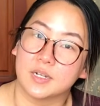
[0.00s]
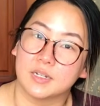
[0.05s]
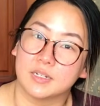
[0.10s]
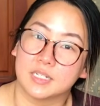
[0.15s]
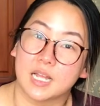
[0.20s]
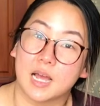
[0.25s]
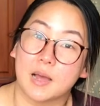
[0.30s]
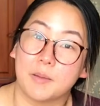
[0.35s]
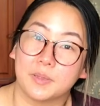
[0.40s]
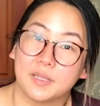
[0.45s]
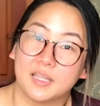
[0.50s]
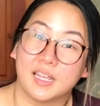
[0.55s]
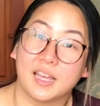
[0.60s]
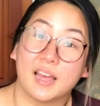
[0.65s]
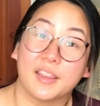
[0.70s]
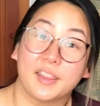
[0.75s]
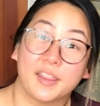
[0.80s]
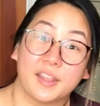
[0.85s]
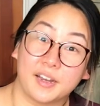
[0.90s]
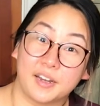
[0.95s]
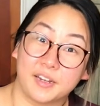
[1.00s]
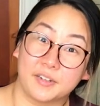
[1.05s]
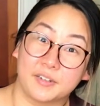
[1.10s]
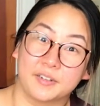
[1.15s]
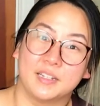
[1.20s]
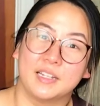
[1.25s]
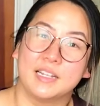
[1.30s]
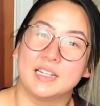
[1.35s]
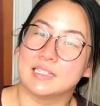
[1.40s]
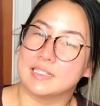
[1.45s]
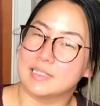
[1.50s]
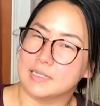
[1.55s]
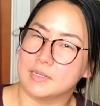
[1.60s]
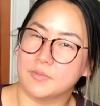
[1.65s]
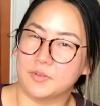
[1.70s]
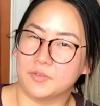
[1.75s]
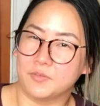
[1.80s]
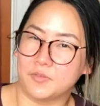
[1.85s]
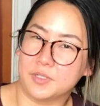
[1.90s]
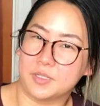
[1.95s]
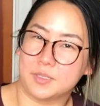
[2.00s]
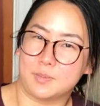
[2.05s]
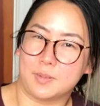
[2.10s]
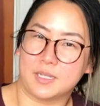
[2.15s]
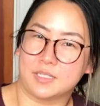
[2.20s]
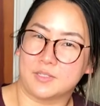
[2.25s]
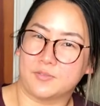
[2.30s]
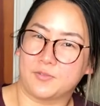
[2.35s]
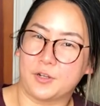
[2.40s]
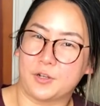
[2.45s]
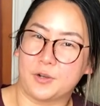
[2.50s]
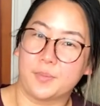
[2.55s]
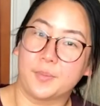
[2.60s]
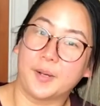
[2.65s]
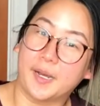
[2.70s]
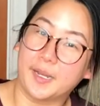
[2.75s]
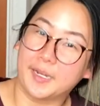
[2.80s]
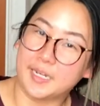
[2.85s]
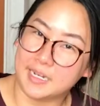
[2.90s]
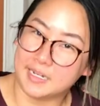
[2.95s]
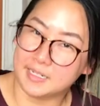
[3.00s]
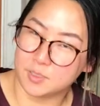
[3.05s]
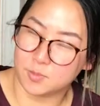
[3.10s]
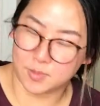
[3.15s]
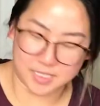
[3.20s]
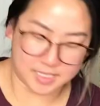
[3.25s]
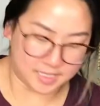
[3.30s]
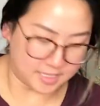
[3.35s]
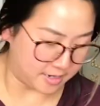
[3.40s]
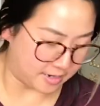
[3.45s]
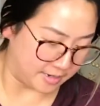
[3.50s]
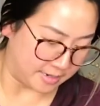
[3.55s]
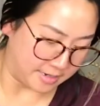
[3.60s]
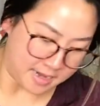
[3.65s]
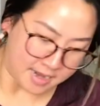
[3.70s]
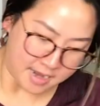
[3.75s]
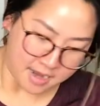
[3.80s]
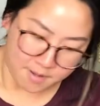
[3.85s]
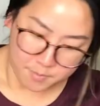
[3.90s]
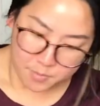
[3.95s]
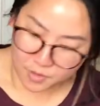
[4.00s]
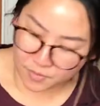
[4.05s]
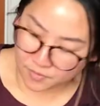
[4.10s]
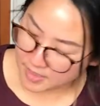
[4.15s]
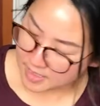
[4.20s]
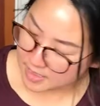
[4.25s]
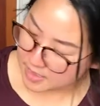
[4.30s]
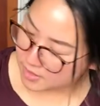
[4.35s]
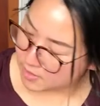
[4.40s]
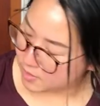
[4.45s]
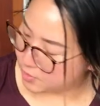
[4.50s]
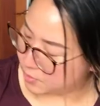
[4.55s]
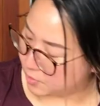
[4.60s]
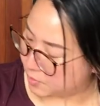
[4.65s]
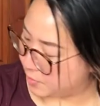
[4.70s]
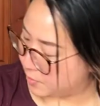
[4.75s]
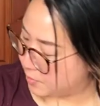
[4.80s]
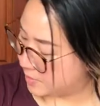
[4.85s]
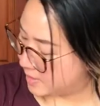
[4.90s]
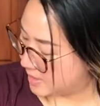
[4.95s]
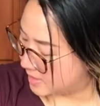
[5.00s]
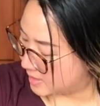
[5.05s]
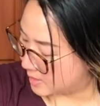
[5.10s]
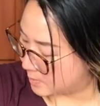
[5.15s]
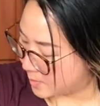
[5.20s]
on top of the other. See what feels best for your body as we start moving in through this